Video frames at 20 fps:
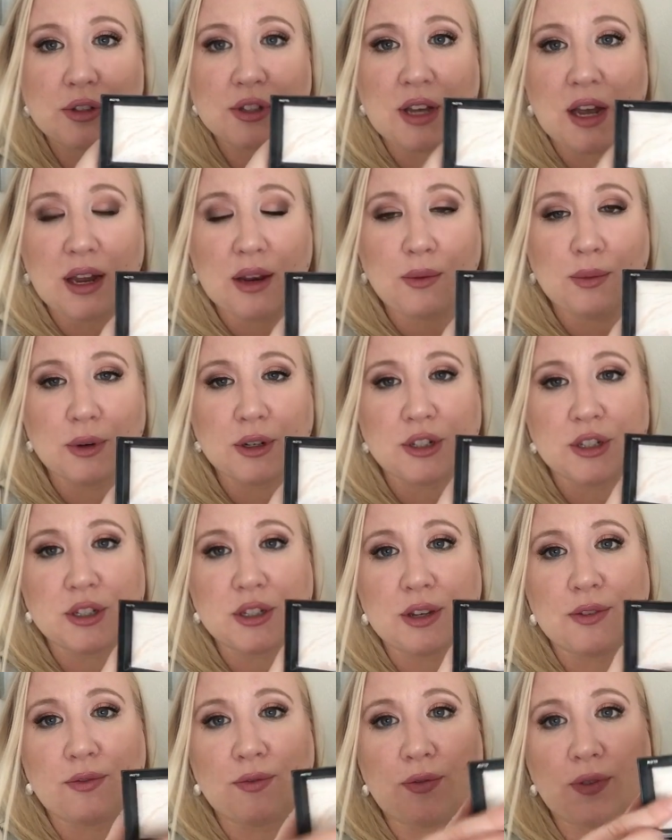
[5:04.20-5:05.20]
side, which
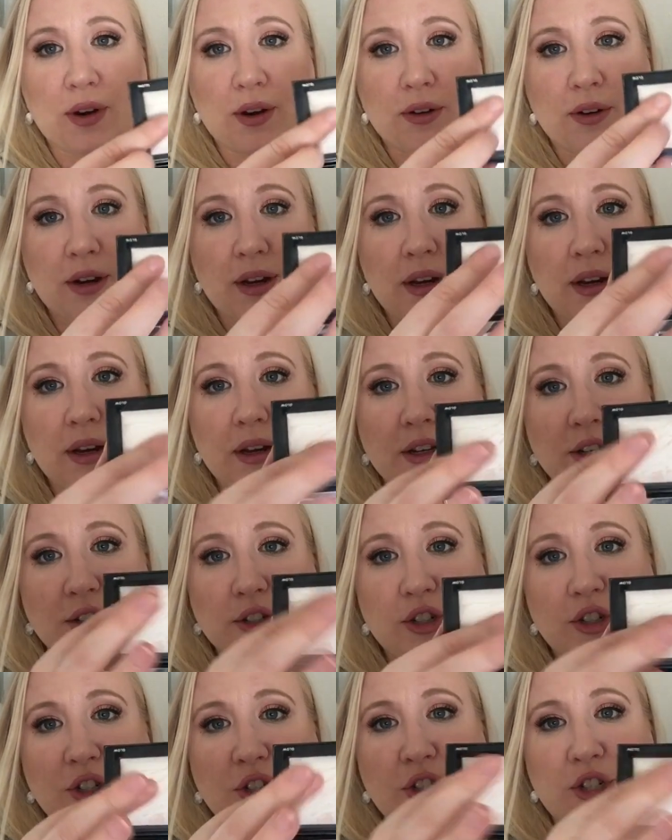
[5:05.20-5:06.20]
is a very
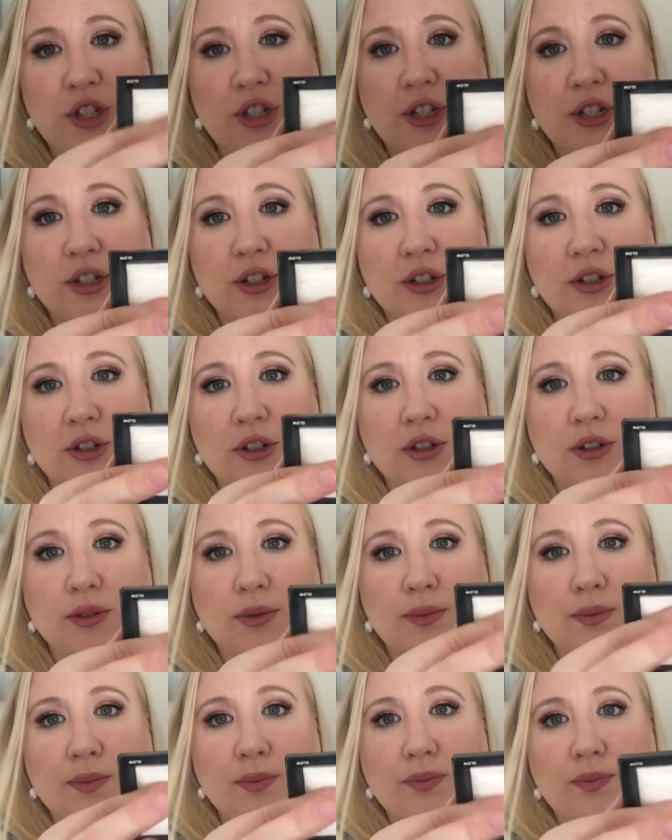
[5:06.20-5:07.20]

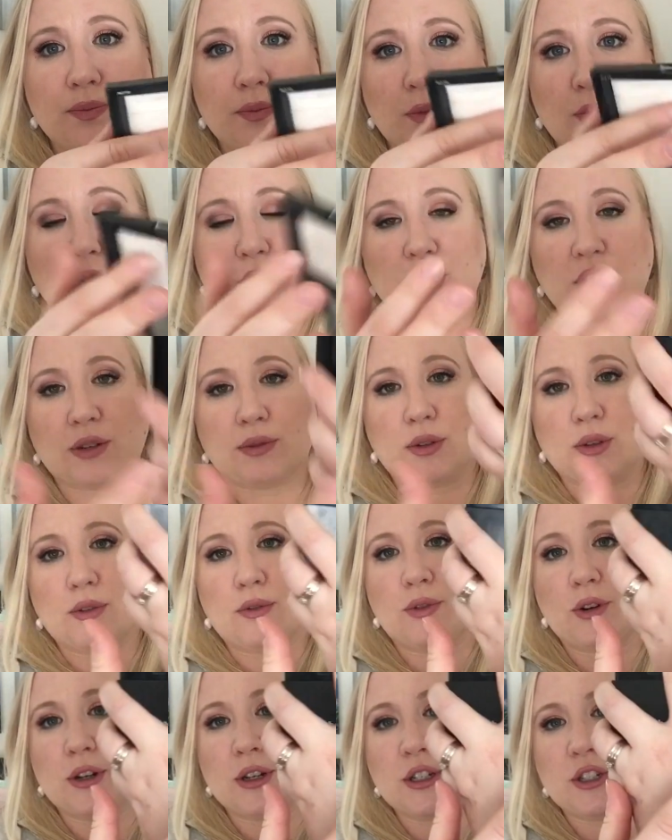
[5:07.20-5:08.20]
sheer, which gives you a
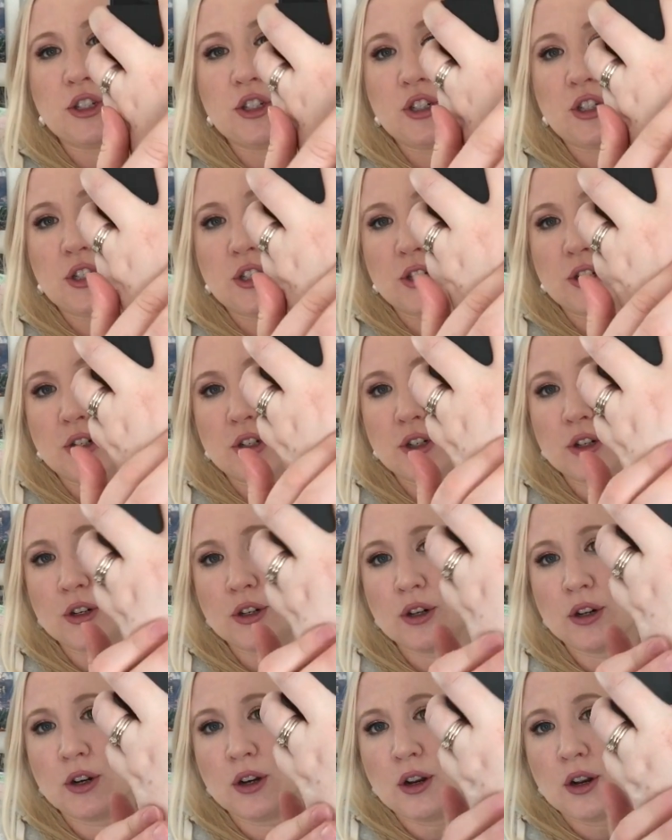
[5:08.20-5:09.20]
very sheer
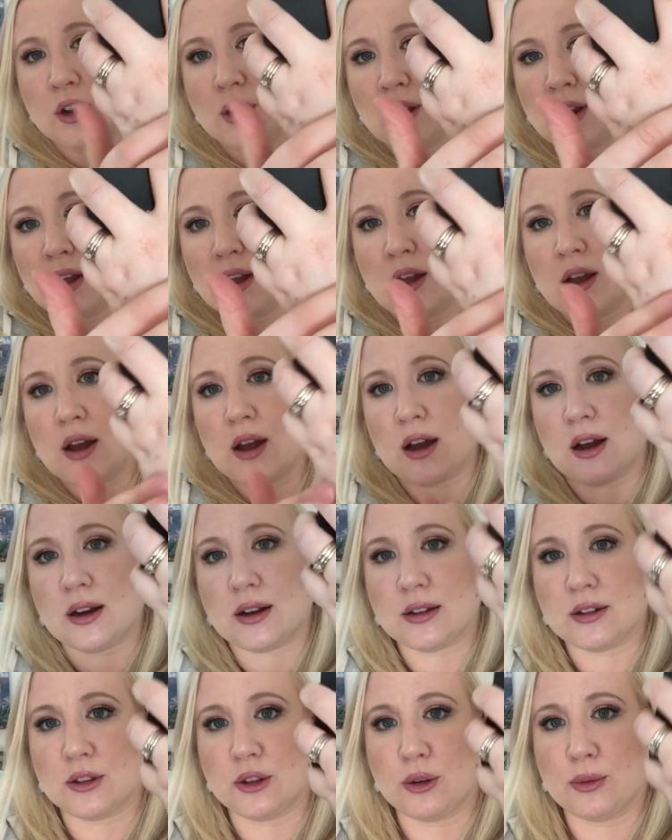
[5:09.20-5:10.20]

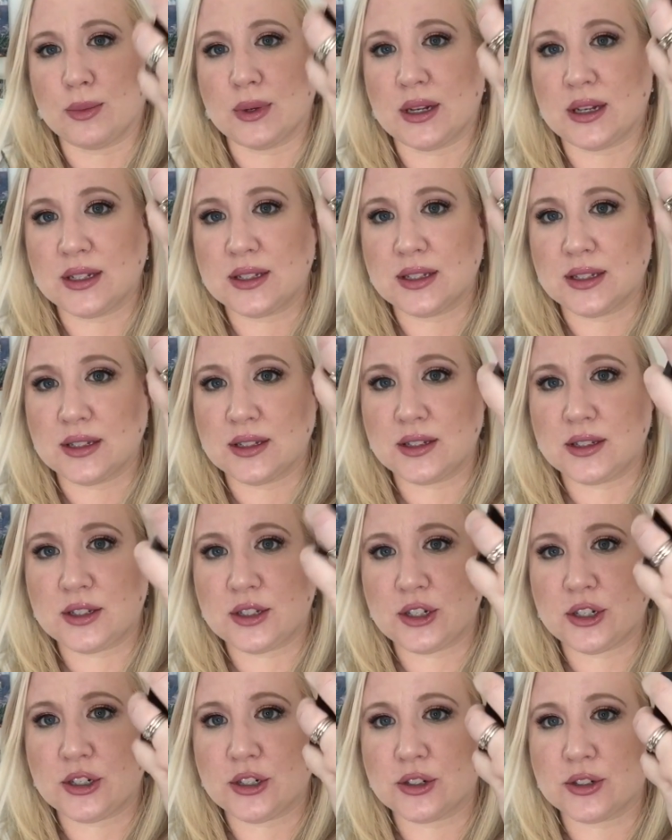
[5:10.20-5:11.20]
uh, luminescence
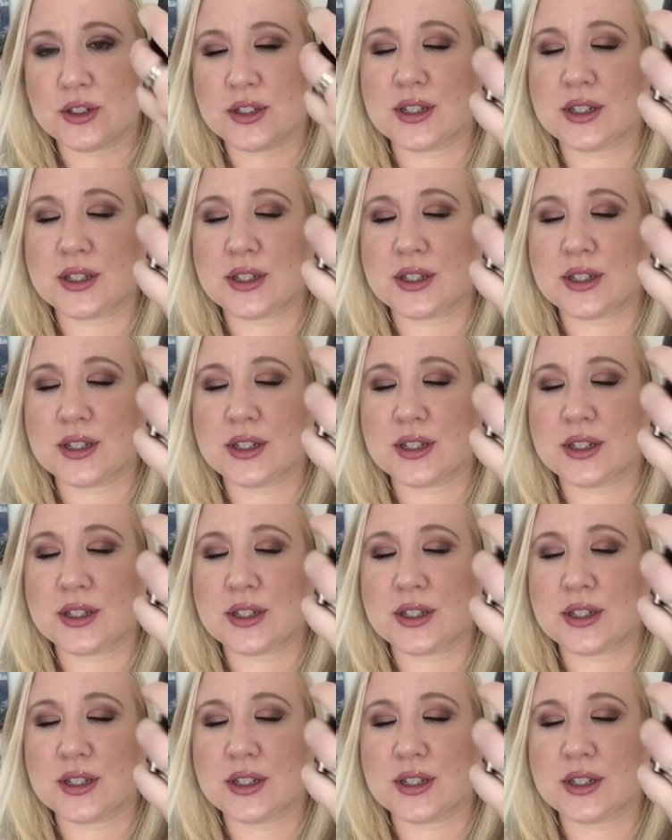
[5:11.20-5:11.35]
to your